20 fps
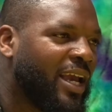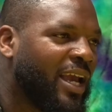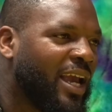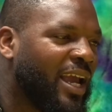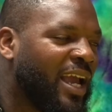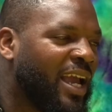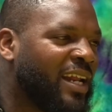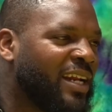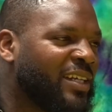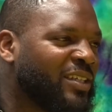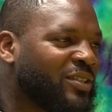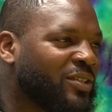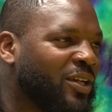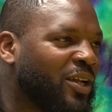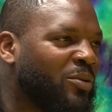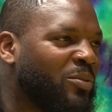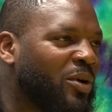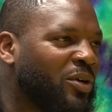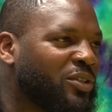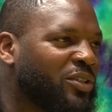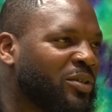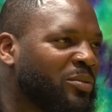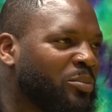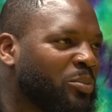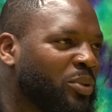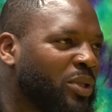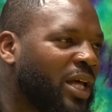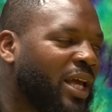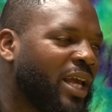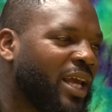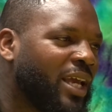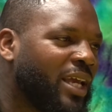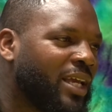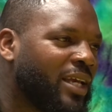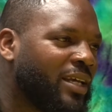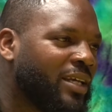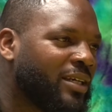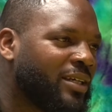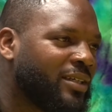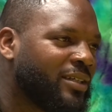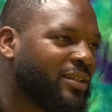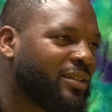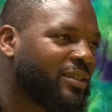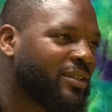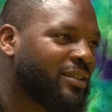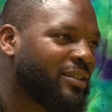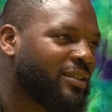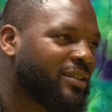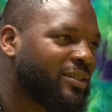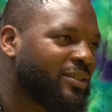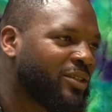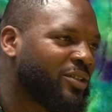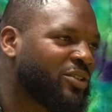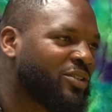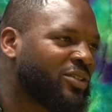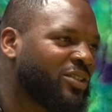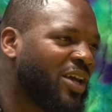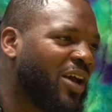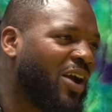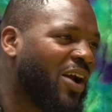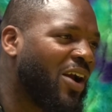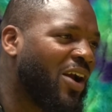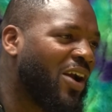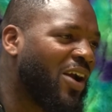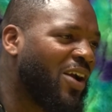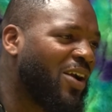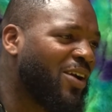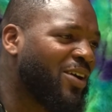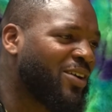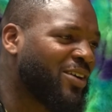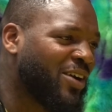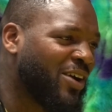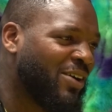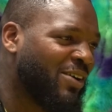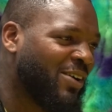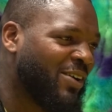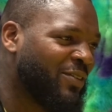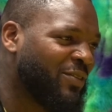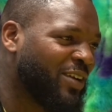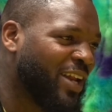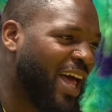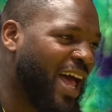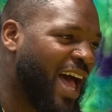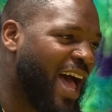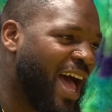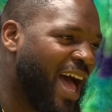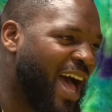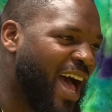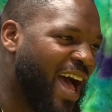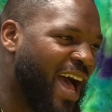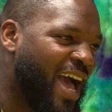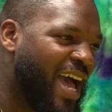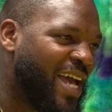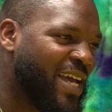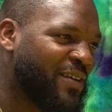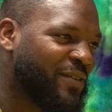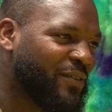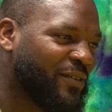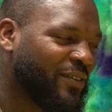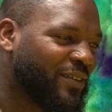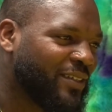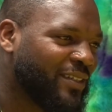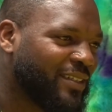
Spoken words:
And in slow motion, play the circle of life.